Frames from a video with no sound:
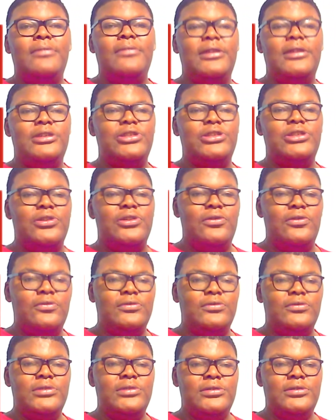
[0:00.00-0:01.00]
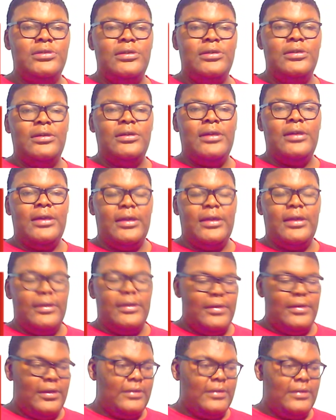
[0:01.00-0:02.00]
it shows
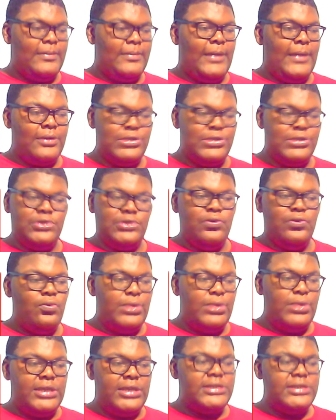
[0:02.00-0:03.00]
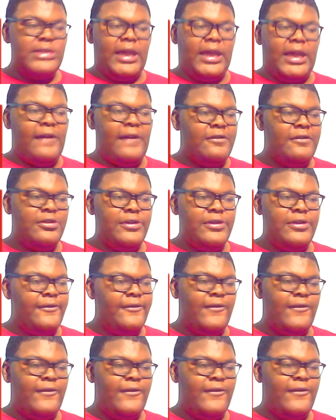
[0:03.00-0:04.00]
about 2 weeks after
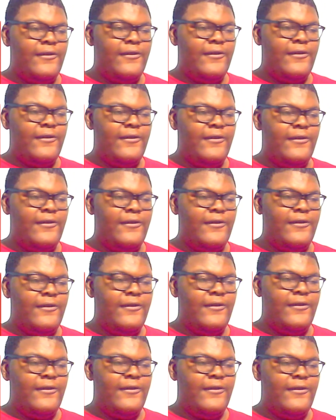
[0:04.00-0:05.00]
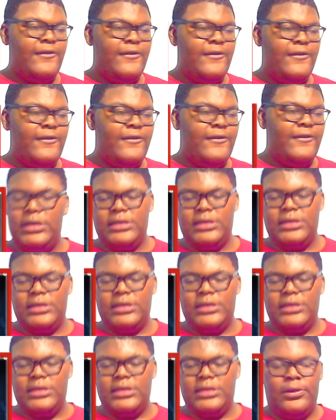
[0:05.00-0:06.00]
Infinity War, they go get
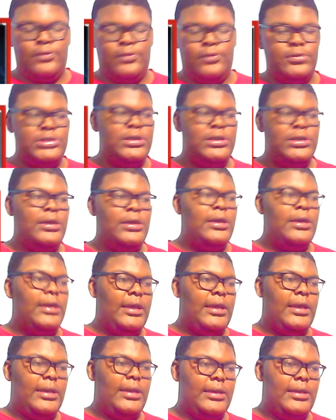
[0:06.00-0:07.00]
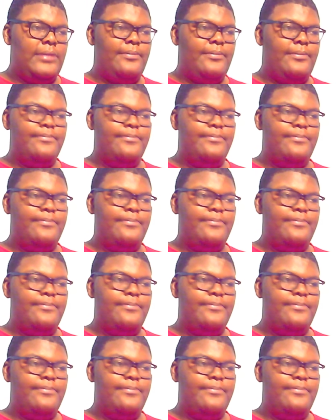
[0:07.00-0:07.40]
Thanos, and